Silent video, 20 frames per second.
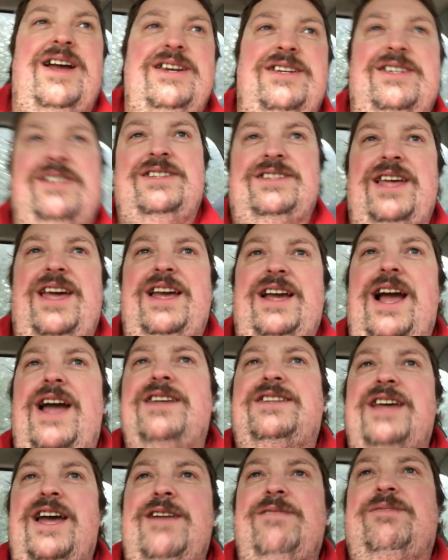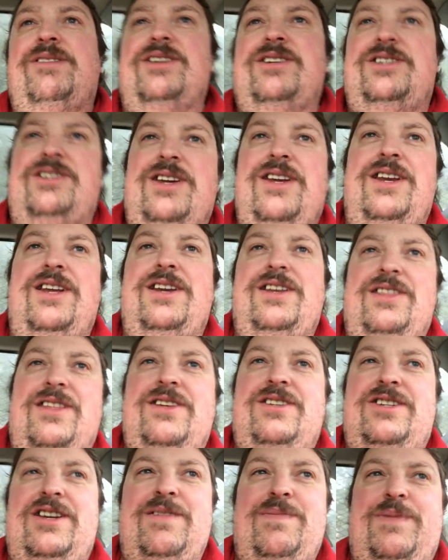I just like I typed the shit into
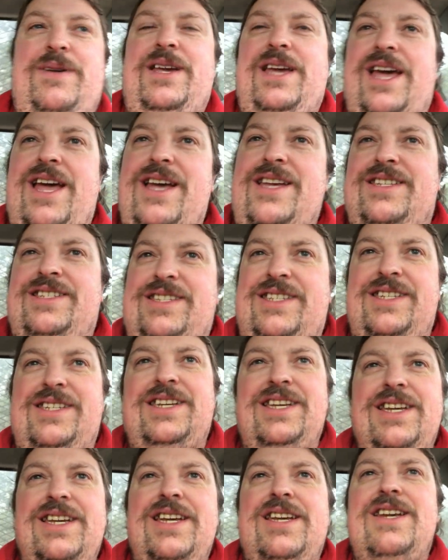the GPS